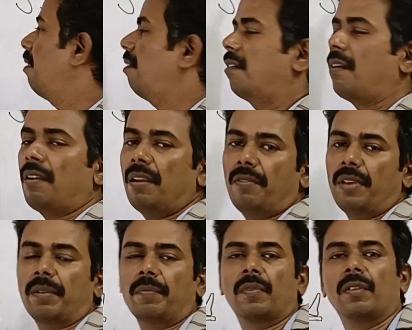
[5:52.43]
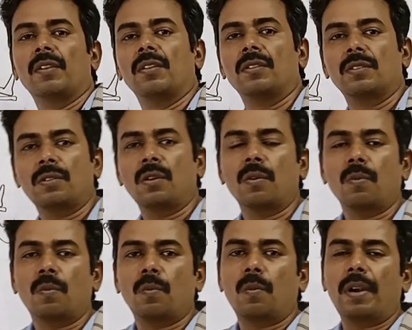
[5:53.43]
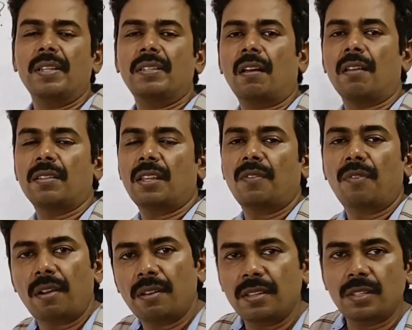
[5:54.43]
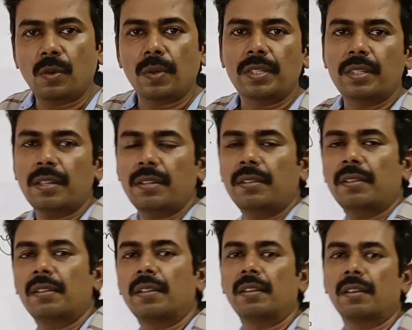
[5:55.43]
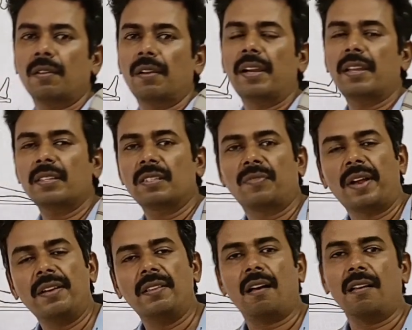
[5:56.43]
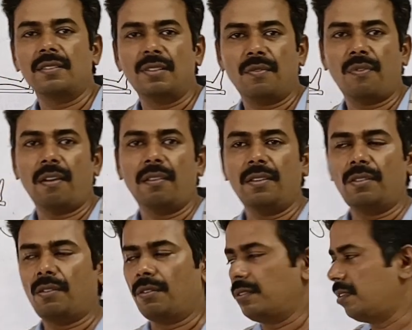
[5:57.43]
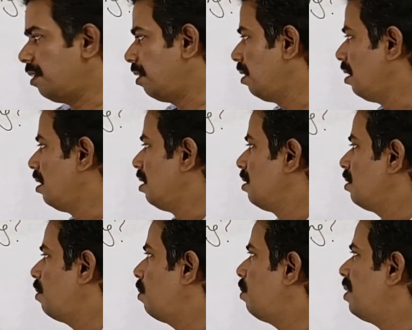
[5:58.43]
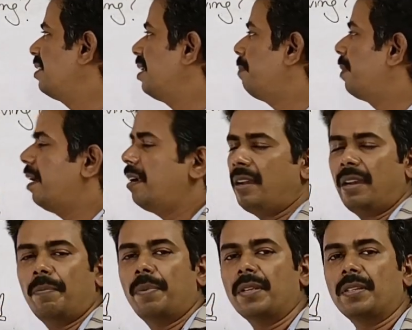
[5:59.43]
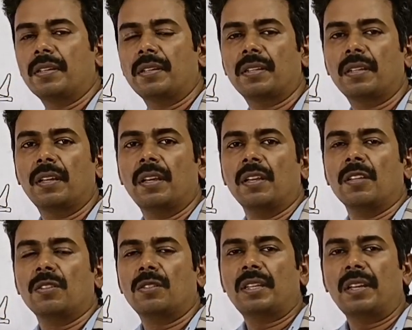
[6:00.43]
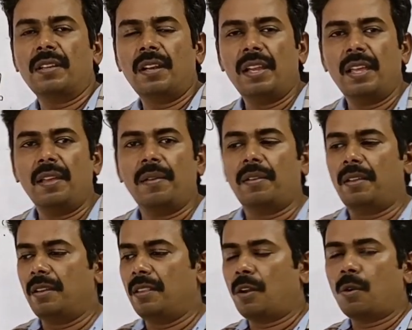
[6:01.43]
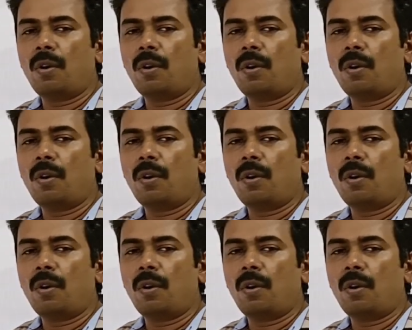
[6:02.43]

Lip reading: or non-living. So, what is the answer for this question? Now, let us find the answer for this question. So, who is a brain dead patient? So, generally, in the